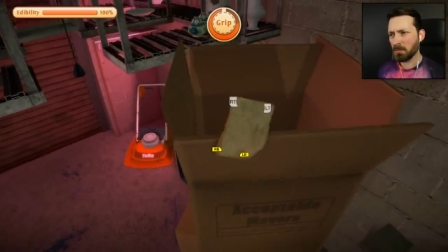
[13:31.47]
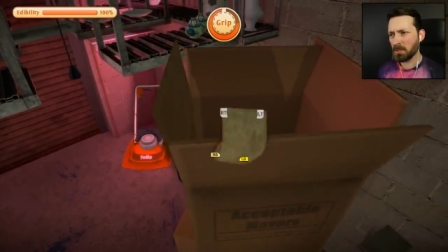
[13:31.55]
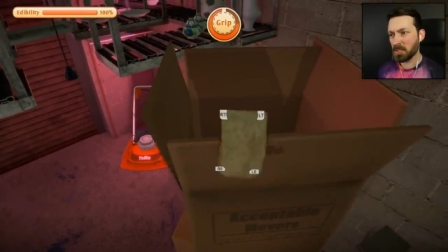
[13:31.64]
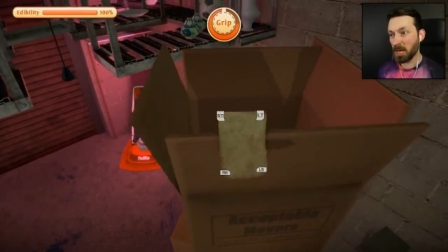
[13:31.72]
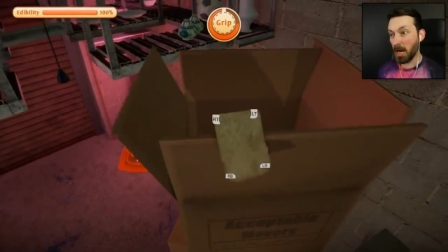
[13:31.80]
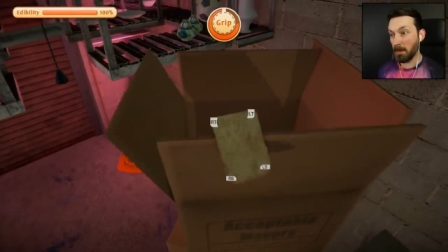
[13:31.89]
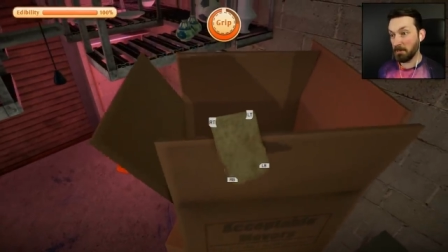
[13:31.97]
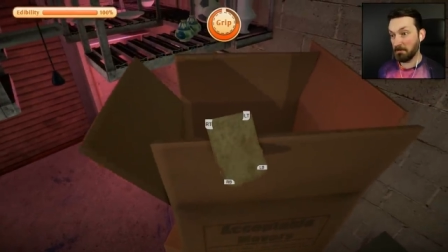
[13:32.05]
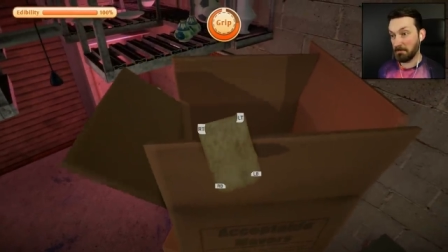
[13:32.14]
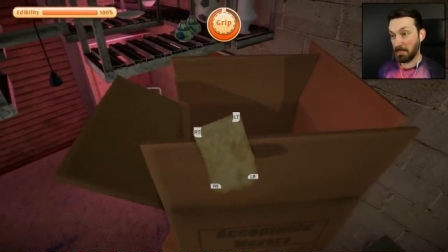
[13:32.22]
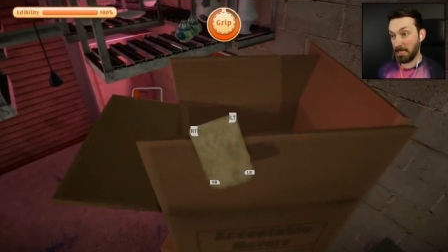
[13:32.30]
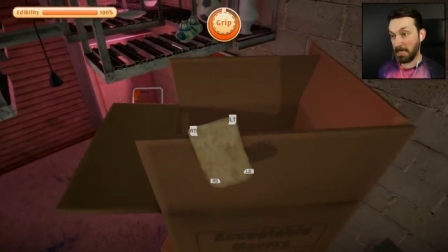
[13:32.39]
The top
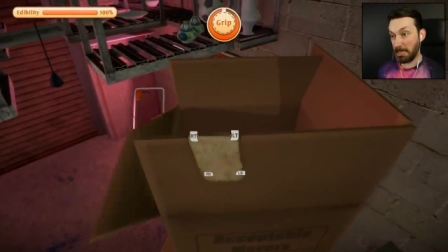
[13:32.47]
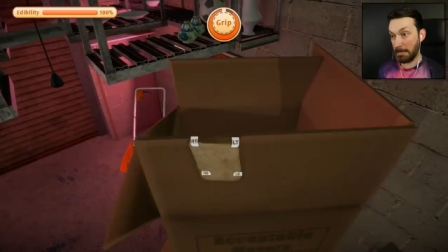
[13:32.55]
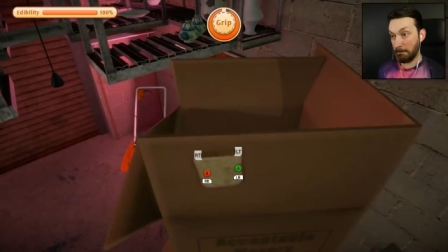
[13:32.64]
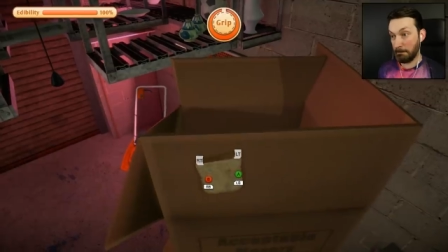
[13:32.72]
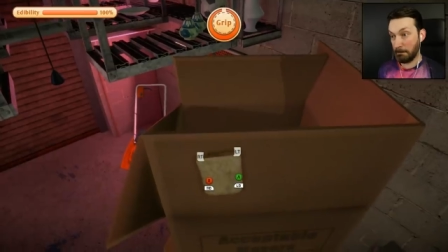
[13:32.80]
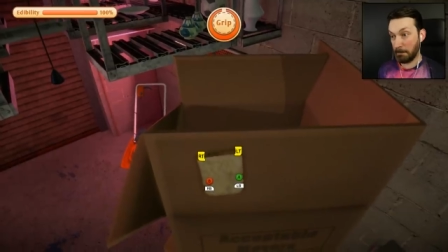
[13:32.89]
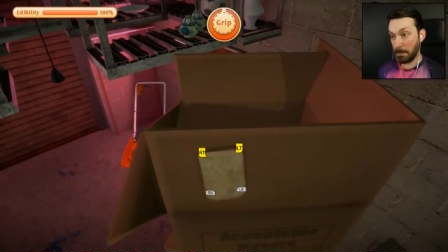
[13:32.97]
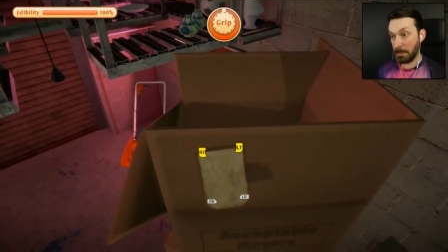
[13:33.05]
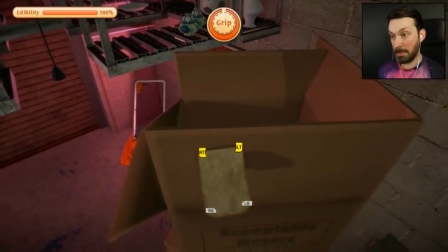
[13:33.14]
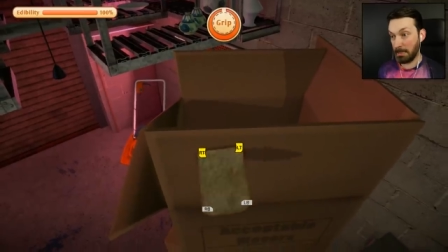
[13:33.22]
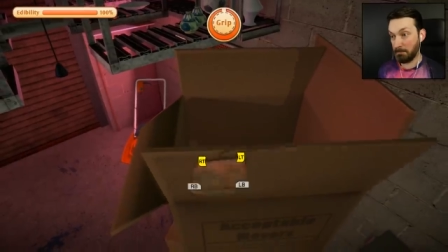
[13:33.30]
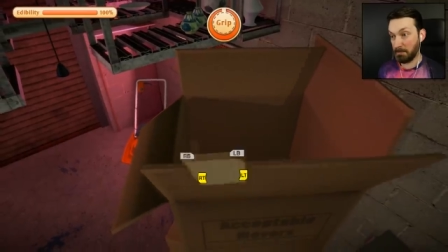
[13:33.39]
of that
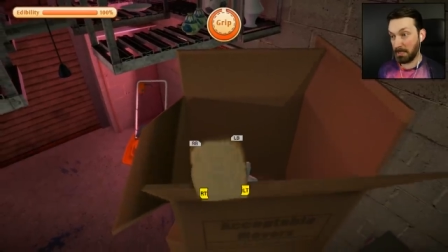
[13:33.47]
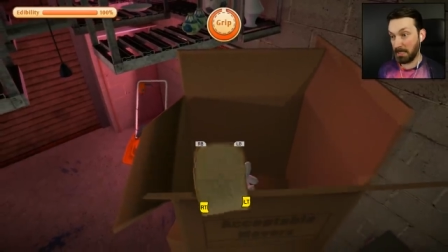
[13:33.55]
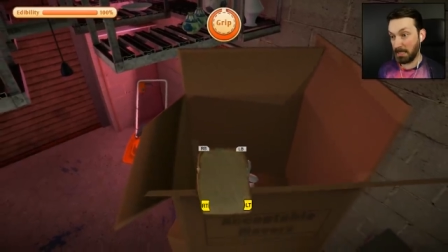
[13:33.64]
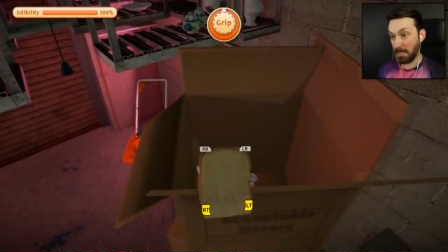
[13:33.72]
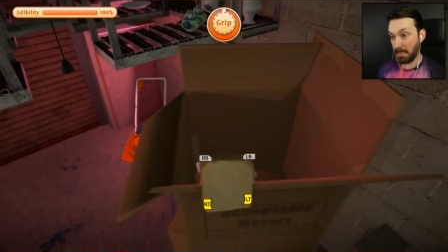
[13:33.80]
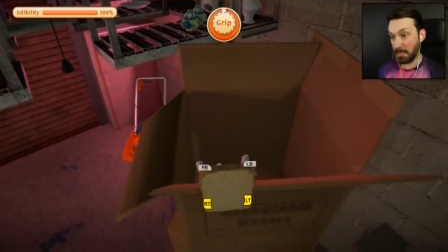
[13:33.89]
might be